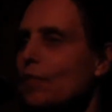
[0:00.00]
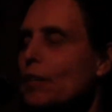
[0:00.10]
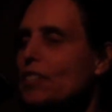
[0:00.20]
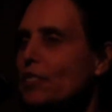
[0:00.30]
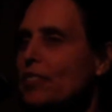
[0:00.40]

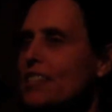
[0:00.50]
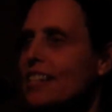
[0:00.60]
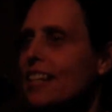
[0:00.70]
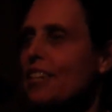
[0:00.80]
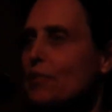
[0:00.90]
Winter is
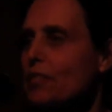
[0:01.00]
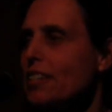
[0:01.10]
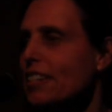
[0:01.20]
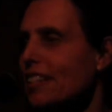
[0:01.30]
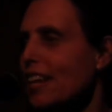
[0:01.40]
an
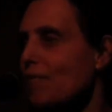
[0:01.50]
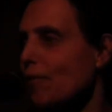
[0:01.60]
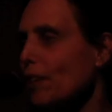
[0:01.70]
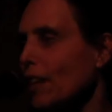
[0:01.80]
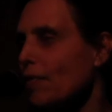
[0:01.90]
interesting time
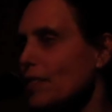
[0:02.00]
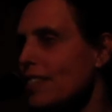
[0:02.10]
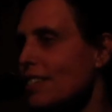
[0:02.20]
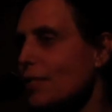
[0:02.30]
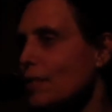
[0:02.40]
for all of
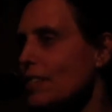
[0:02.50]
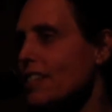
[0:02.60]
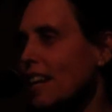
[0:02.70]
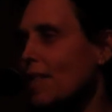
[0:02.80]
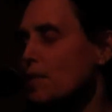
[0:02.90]
us. It's always a
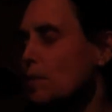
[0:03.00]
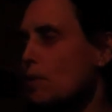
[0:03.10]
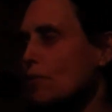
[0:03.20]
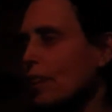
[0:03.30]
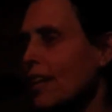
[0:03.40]
time to
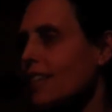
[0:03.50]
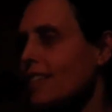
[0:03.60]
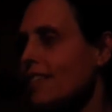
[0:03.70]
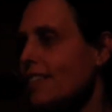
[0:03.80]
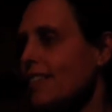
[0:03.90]
reflect,
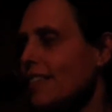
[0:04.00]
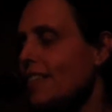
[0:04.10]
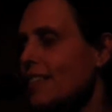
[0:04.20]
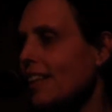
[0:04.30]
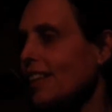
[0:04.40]

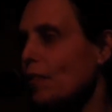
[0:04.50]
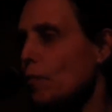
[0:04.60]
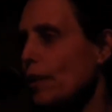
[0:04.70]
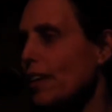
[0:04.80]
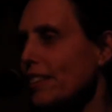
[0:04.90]
take a little
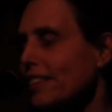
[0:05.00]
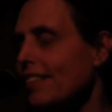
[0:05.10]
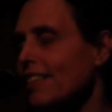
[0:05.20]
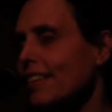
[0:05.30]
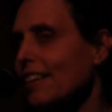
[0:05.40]
breath.
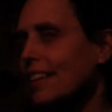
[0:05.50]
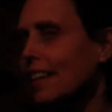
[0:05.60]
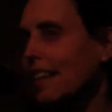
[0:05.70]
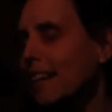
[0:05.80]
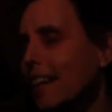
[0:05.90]

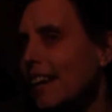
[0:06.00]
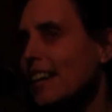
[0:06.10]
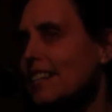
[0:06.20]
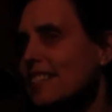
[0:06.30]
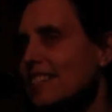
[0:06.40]

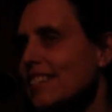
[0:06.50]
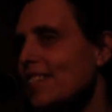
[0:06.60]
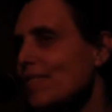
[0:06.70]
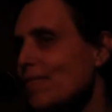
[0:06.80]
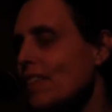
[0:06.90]
And
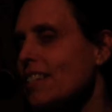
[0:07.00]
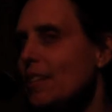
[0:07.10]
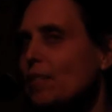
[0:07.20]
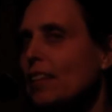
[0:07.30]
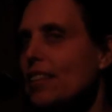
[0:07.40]
as I
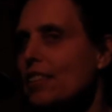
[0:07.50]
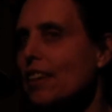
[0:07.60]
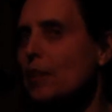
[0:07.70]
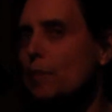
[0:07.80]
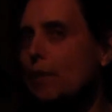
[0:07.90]
really
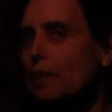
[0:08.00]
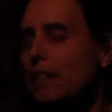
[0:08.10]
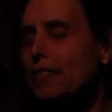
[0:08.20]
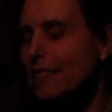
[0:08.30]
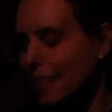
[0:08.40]
thought about
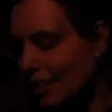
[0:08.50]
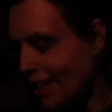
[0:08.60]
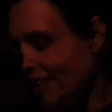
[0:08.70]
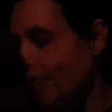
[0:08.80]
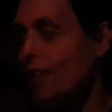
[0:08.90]
it,
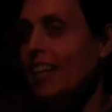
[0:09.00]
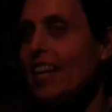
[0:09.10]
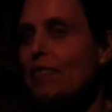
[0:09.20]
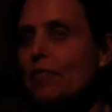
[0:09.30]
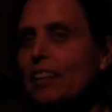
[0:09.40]
I
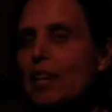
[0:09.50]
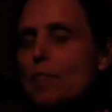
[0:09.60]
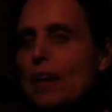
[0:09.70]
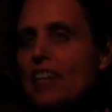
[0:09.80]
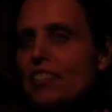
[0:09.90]
can't really
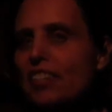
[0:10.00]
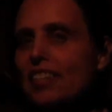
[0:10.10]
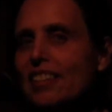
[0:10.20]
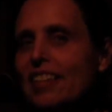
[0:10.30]
imagine